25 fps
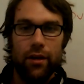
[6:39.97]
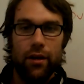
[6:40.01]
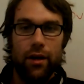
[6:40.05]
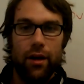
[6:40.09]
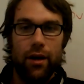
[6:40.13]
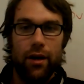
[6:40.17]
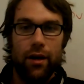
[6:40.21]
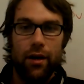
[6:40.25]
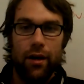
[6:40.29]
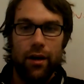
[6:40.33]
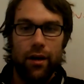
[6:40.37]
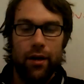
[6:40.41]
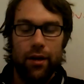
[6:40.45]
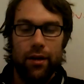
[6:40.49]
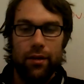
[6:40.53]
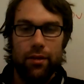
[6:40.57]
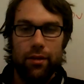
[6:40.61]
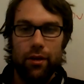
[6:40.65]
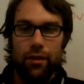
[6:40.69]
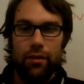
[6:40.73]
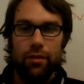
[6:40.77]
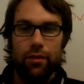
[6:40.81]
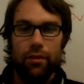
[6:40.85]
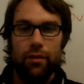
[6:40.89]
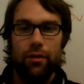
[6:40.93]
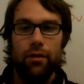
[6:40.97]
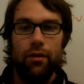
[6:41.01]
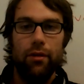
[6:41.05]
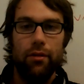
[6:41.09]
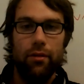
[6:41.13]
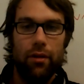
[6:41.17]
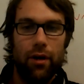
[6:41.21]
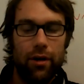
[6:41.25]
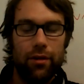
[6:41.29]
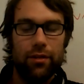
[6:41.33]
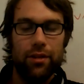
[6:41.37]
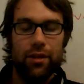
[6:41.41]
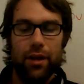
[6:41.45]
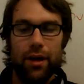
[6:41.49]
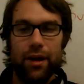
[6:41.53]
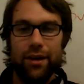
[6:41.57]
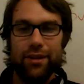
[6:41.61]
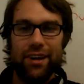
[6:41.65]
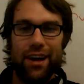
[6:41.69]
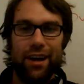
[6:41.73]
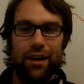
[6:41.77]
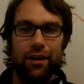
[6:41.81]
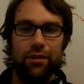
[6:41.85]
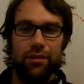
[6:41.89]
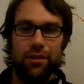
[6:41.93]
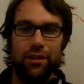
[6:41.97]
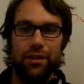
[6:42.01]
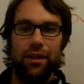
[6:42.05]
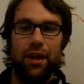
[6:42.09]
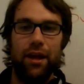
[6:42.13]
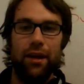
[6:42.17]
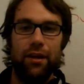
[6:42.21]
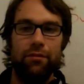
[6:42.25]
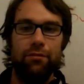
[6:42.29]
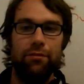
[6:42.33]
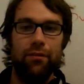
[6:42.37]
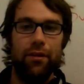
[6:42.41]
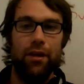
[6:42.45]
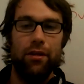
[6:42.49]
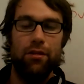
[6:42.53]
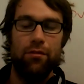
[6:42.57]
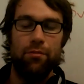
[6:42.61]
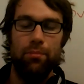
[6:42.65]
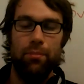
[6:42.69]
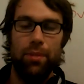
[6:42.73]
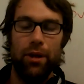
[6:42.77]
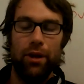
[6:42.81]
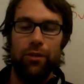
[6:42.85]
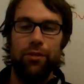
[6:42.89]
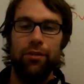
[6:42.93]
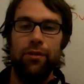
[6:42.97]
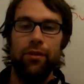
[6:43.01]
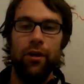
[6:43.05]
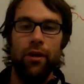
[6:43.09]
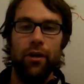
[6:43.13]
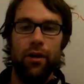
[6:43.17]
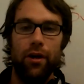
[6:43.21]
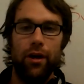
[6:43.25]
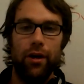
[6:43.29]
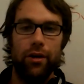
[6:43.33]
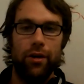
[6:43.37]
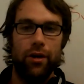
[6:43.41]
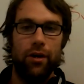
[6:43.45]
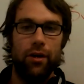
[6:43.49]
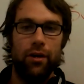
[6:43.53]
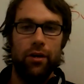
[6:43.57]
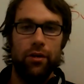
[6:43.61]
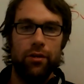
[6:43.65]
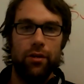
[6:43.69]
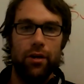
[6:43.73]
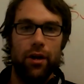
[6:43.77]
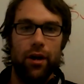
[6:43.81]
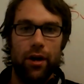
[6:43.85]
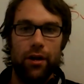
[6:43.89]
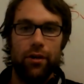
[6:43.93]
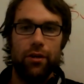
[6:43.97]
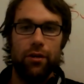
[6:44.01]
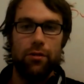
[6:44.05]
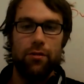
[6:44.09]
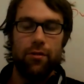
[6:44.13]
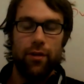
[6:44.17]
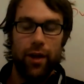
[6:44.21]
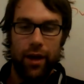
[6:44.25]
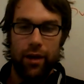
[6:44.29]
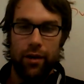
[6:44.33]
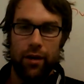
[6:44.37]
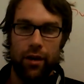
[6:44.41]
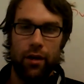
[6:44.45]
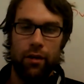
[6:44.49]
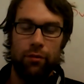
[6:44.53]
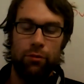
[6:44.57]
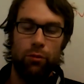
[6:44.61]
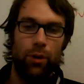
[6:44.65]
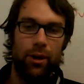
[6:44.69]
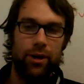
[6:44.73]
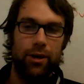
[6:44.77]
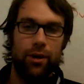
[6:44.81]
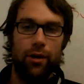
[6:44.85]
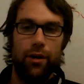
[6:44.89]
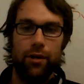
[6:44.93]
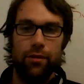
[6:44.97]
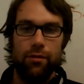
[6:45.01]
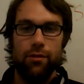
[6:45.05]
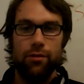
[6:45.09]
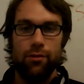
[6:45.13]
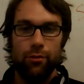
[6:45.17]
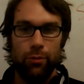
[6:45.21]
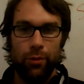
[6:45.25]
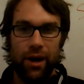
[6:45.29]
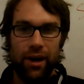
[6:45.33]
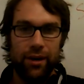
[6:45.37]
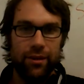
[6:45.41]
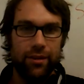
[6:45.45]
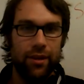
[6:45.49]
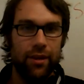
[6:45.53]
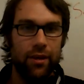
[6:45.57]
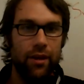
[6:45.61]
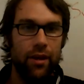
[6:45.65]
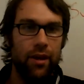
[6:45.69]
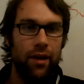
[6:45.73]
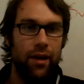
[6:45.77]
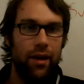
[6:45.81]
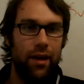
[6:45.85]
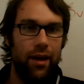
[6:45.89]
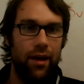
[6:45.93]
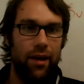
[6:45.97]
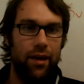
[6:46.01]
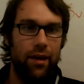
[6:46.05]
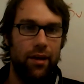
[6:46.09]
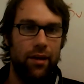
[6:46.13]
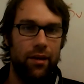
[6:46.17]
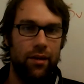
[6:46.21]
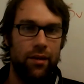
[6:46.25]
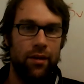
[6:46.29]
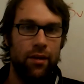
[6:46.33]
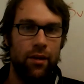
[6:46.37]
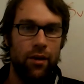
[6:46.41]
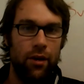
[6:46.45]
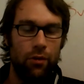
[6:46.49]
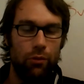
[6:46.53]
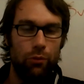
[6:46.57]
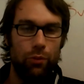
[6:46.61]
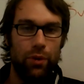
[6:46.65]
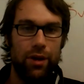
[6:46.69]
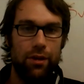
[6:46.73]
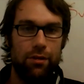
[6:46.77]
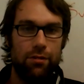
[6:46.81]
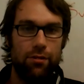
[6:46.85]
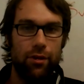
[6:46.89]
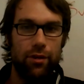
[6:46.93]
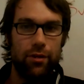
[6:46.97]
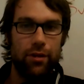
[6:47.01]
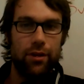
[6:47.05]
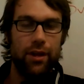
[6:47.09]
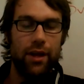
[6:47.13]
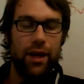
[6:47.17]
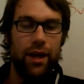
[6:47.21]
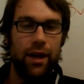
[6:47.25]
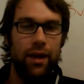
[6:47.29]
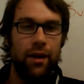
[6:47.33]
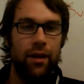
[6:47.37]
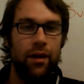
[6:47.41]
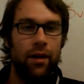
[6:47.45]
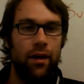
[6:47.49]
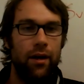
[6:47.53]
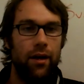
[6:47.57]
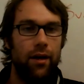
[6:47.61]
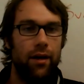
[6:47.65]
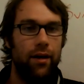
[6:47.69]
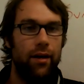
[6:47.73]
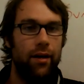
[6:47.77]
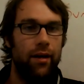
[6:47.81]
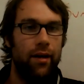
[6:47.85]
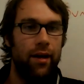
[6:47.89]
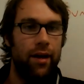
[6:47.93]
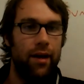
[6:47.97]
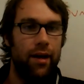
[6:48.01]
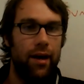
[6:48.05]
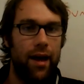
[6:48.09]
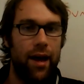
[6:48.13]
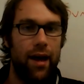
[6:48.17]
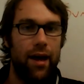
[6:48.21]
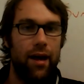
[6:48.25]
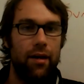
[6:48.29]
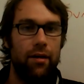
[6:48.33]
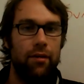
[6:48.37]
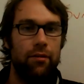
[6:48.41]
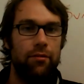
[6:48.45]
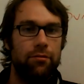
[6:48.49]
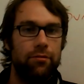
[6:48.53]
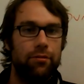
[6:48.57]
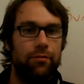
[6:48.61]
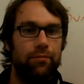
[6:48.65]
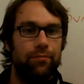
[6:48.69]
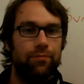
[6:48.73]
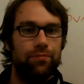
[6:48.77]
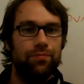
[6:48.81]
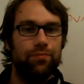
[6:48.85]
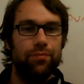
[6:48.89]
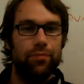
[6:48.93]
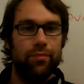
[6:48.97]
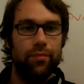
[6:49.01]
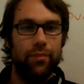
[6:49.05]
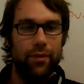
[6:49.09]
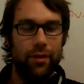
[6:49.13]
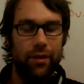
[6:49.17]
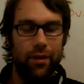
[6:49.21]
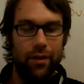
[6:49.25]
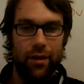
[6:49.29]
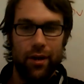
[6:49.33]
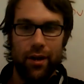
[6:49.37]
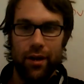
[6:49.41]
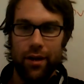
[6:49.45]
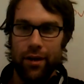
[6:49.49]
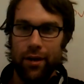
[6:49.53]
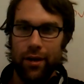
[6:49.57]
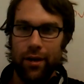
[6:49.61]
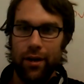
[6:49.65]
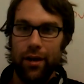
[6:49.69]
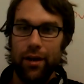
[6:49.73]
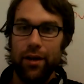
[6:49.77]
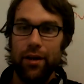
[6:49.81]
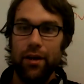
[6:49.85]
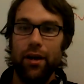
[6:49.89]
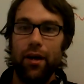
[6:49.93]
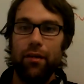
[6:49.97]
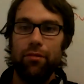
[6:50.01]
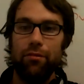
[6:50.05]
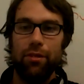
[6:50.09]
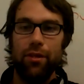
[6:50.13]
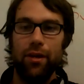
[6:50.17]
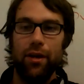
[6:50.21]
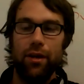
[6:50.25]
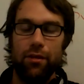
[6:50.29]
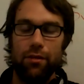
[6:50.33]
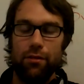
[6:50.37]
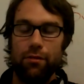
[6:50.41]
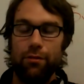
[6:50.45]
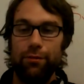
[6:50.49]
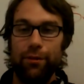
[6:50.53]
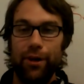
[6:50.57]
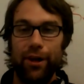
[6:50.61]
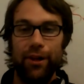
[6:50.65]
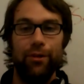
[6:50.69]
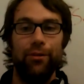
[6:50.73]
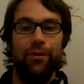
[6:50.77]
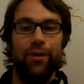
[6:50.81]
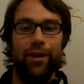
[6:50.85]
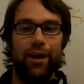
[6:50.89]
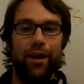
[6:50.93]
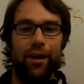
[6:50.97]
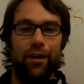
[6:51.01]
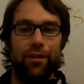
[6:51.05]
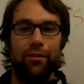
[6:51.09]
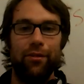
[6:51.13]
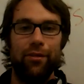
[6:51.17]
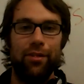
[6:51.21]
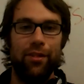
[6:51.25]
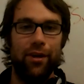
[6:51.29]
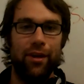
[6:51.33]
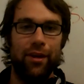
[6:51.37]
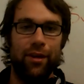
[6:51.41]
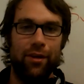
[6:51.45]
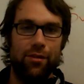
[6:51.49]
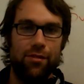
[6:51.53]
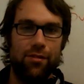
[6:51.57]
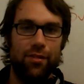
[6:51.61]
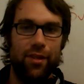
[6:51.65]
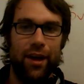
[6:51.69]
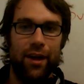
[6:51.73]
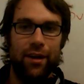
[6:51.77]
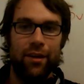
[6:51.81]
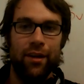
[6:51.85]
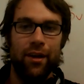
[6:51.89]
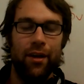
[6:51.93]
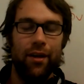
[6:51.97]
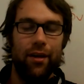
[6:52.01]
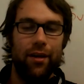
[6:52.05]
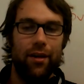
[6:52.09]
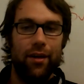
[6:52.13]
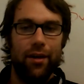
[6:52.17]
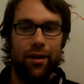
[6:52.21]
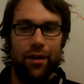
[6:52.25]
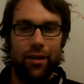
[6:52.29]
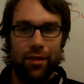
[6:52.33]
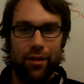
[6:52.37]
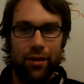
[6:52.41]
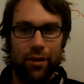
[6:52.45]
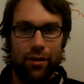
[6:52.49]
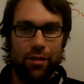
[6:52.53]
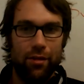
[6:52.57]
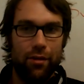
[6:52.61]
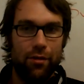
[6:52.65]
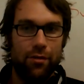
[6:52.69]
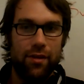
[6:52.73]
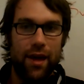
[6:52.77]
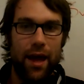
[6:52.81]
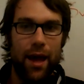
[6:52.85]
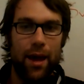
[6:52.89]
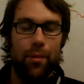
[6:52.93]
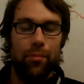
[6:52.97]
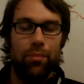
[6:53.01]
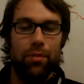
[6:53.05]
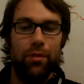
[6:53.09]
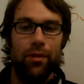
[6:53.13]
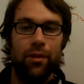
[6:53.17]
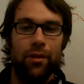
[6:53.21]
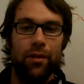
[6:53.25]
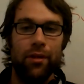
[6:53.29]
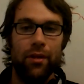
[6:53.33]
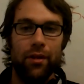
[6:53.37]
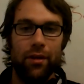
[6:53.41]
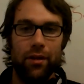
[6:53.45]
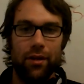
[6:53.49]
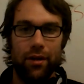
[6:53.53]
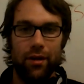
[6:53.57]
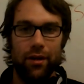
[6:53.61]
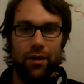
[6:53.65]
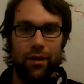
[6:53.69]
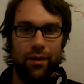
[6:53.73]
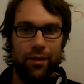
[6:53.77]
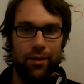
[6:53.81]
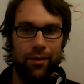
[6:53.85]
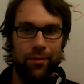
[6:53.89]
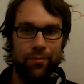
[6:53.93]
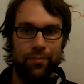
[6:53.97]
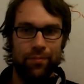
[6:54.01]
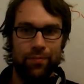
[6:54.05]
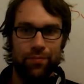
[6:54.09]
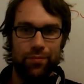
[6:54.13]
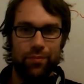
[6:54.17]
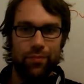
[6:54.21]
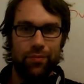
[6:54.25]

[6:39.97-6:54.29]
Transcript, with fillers: Uh, that our entire life is built on our understanding of what causes what, and we certainly uh, have uh, enough things following other things that uh, there, there's ample um,